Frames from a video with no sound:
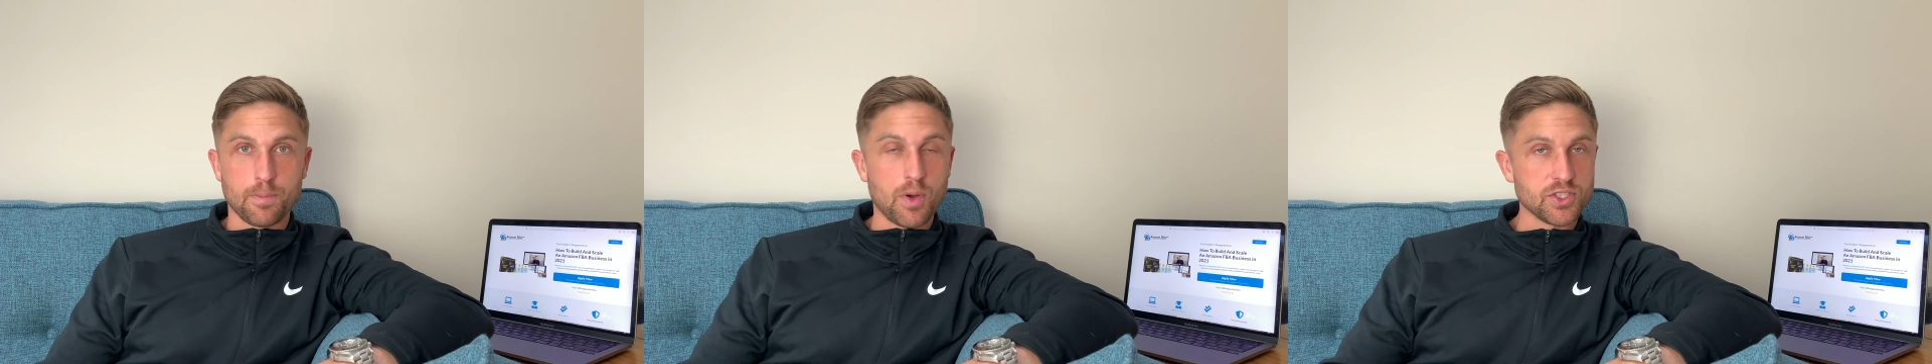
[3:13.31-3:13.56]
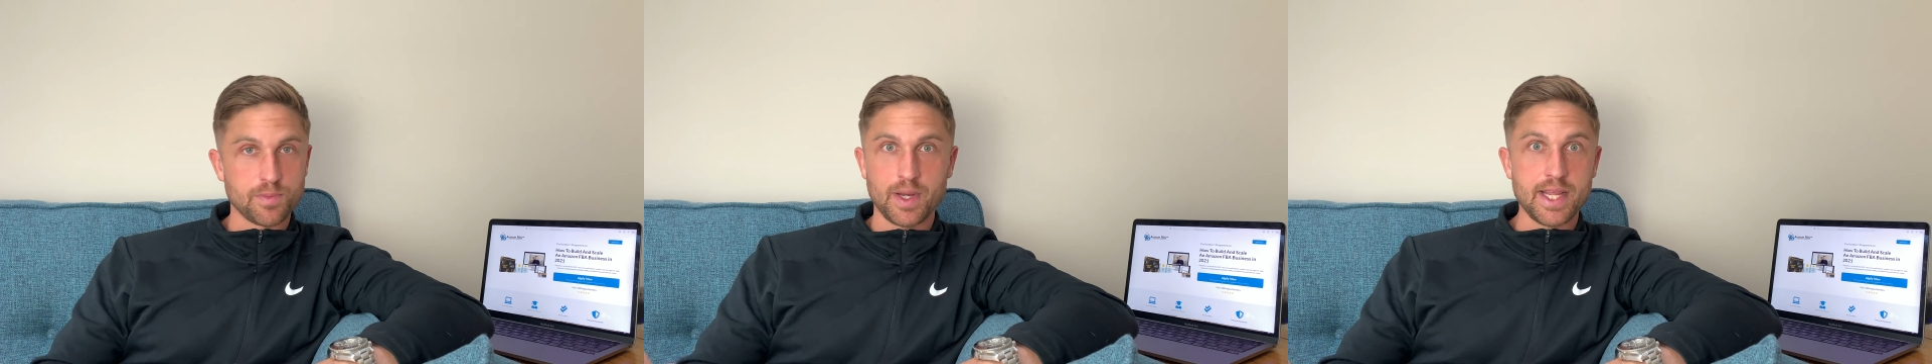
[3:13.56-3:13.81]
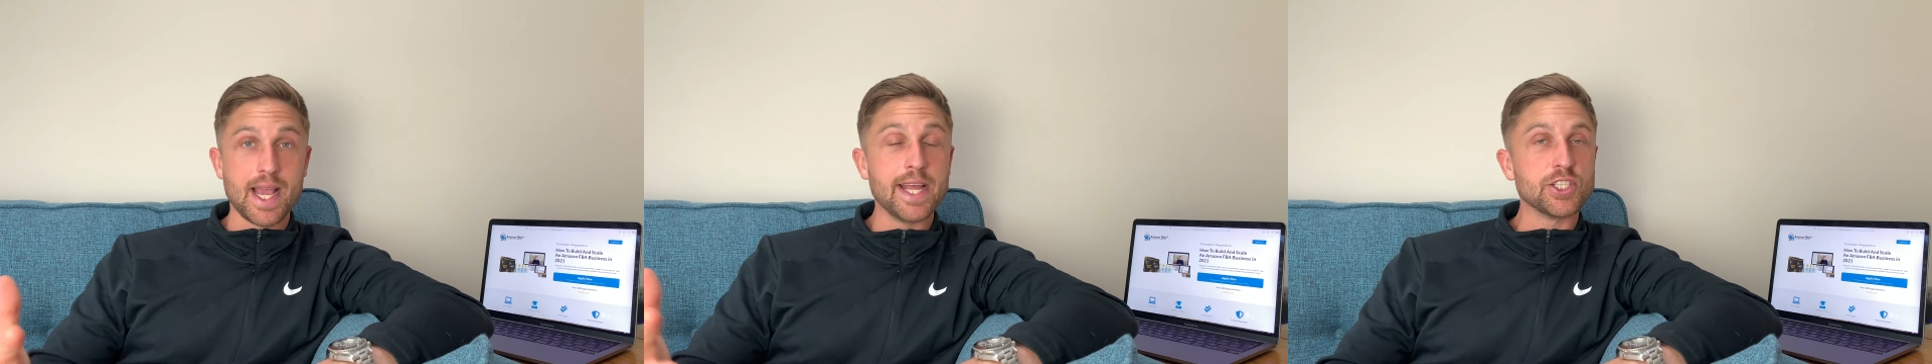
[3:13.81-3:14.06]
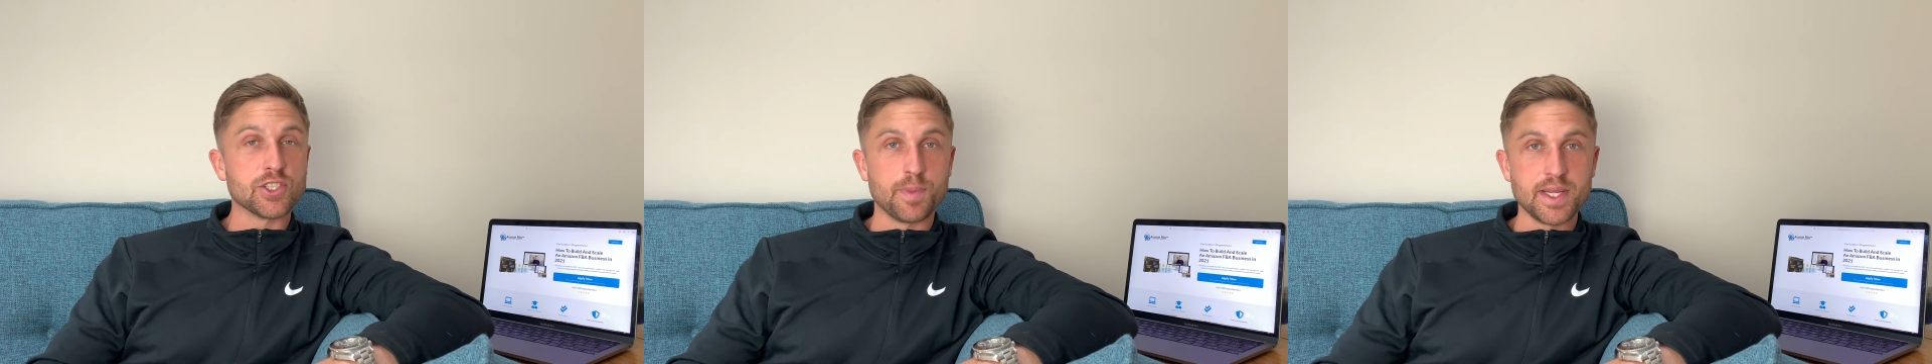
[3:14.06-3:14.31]
possibly
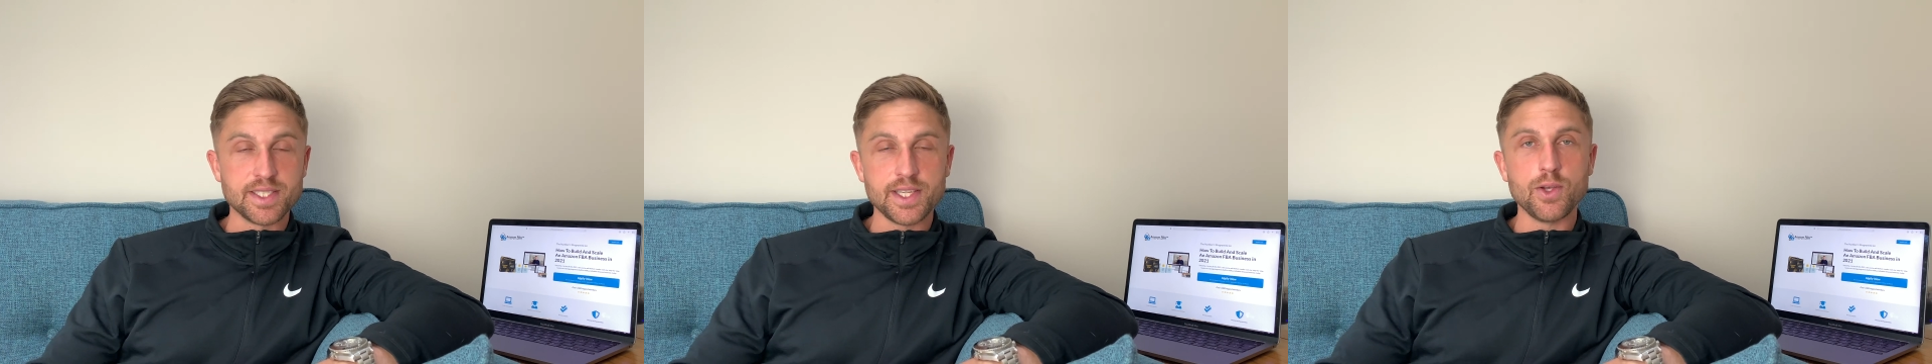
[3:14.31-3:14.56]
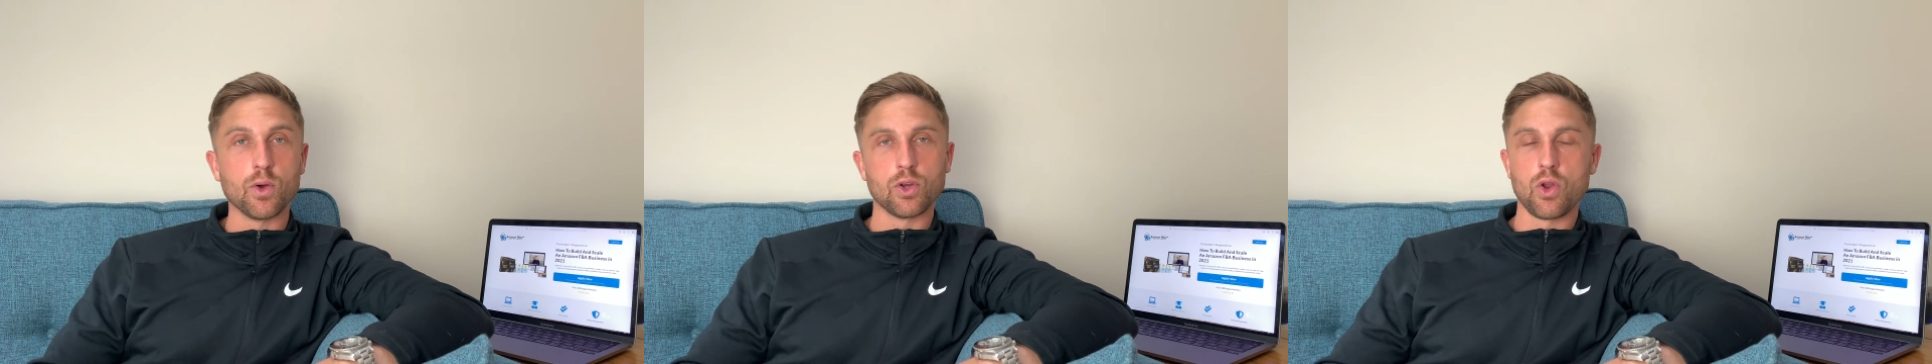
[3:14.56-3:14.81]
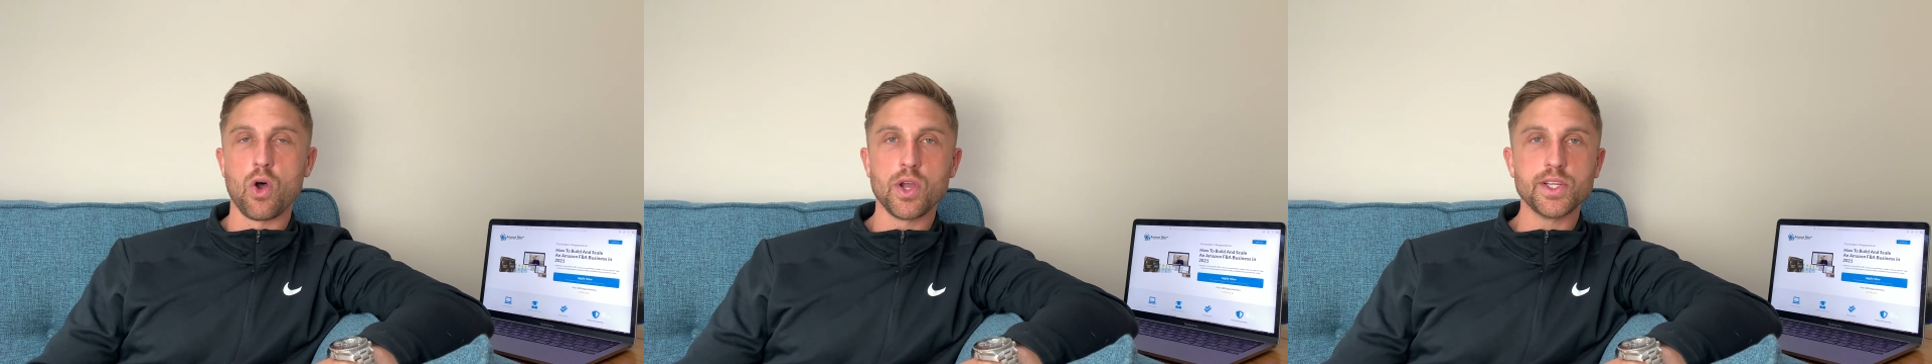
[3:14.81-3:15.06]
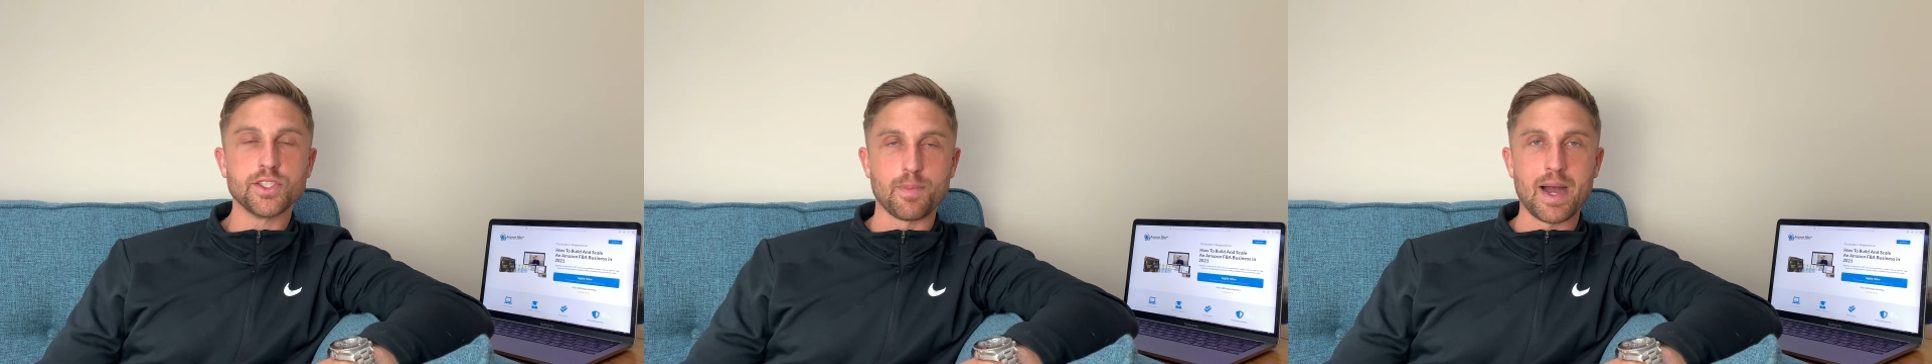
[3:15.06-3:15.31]
HSBC or
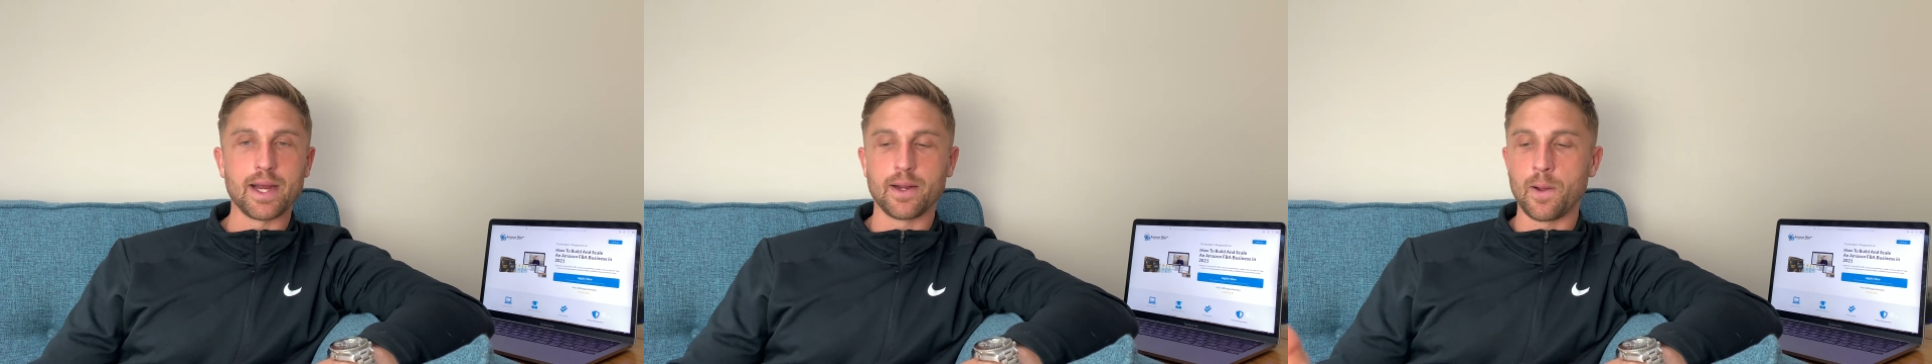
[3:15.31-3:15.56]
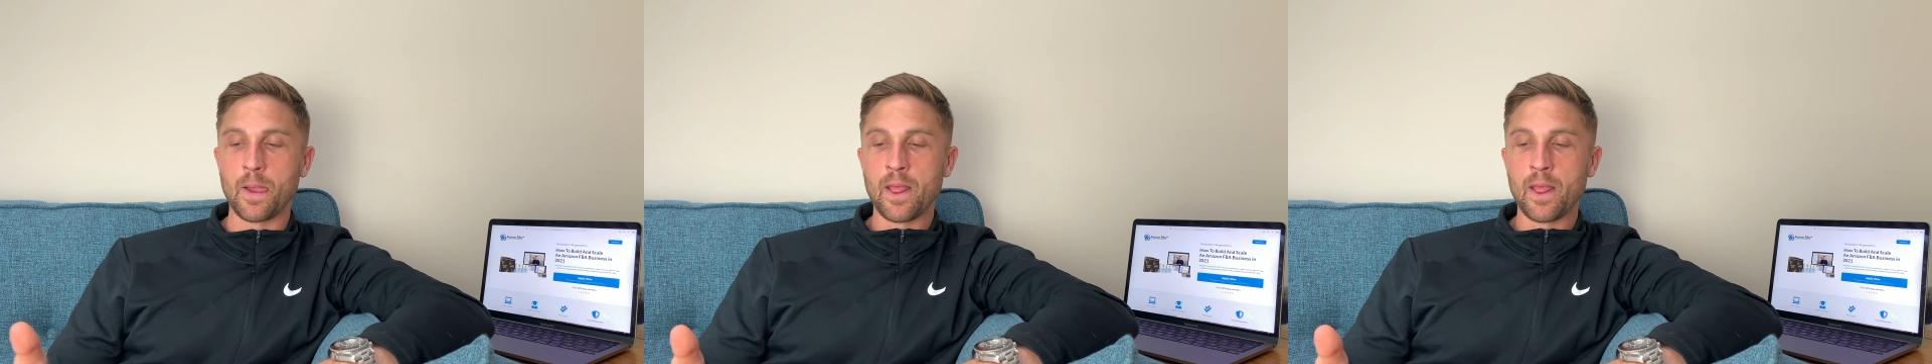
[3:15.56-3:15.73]
Lloyds Bank,